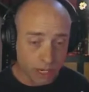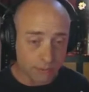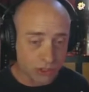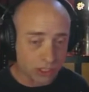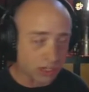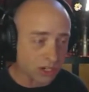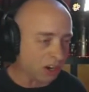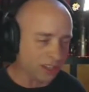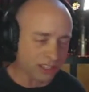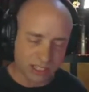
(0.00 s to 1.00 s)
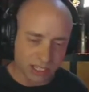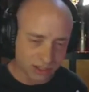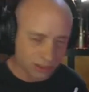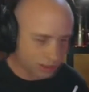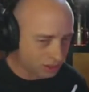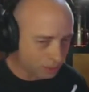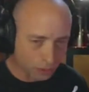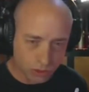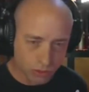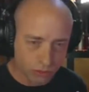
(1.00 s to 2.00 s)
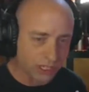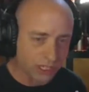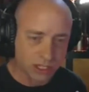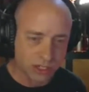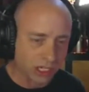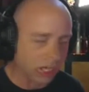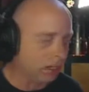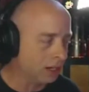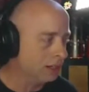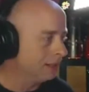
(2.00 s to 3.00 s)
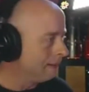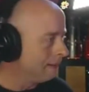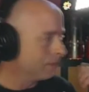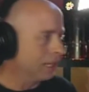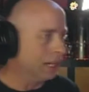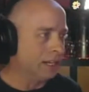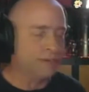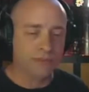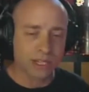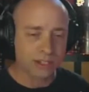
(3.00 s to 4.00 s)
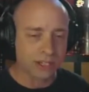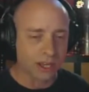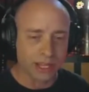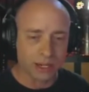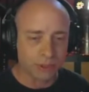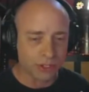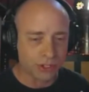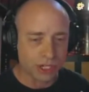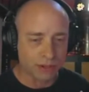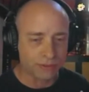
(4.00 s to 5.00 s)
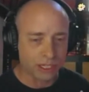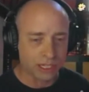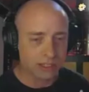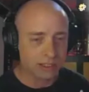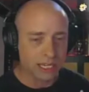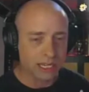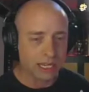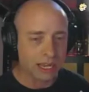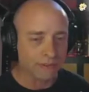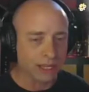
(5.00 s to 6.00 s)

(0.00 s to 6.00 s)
Guitar that's got super cool vintage gear. and I saw that up on the shelf, and I had to have that.